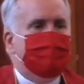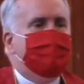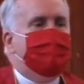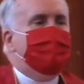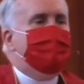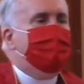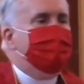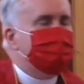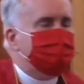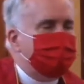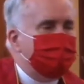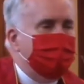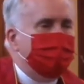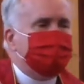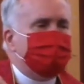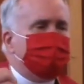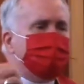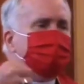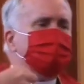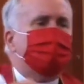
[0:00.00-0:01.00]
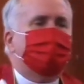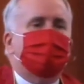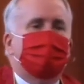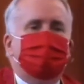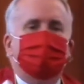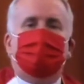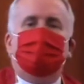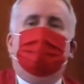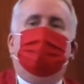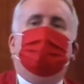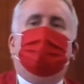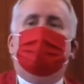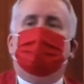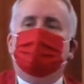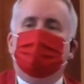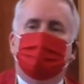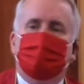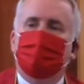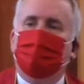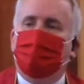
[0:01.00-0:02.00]
is not just sort of doing a
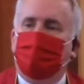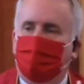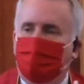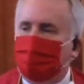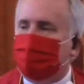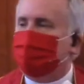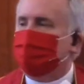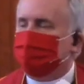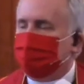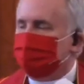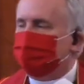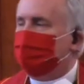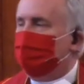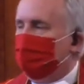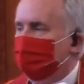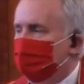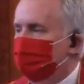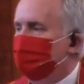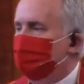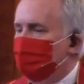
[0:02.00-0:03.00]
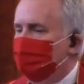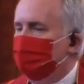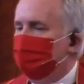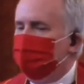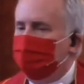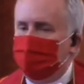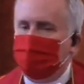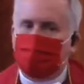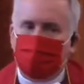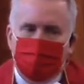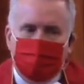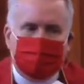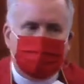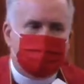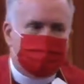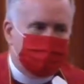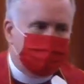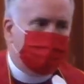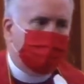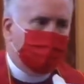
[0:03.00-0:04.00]
little work inside of you and me to make us
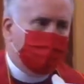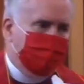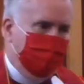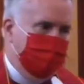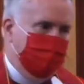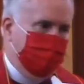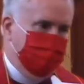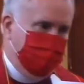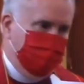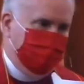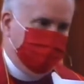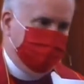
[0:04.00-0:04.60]
better people.